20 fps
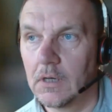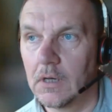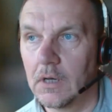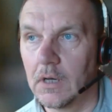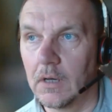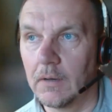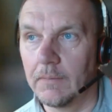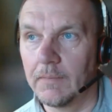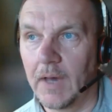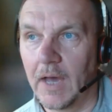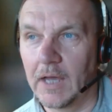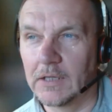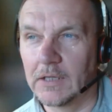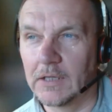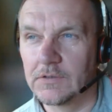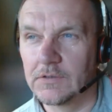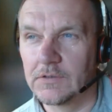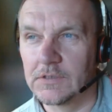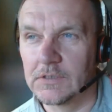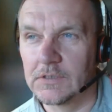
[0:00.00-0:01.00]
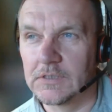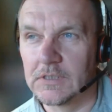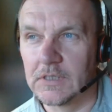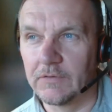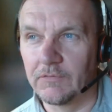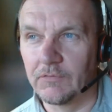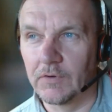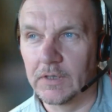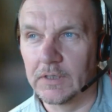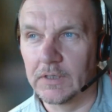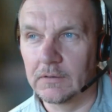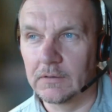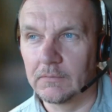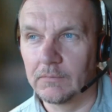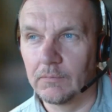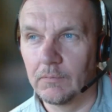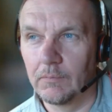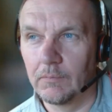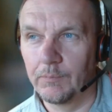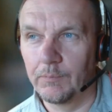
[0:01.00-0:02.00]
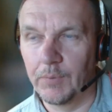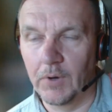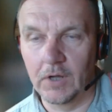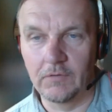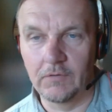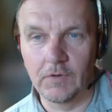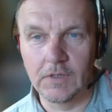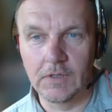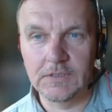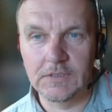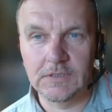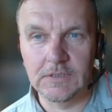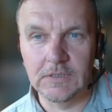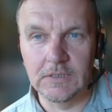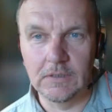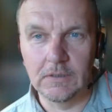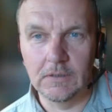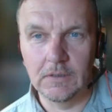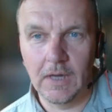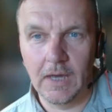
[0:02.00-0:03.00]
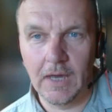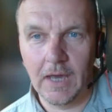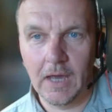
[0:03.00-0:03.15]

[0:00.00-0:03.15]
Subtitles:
and to delivering biodiversity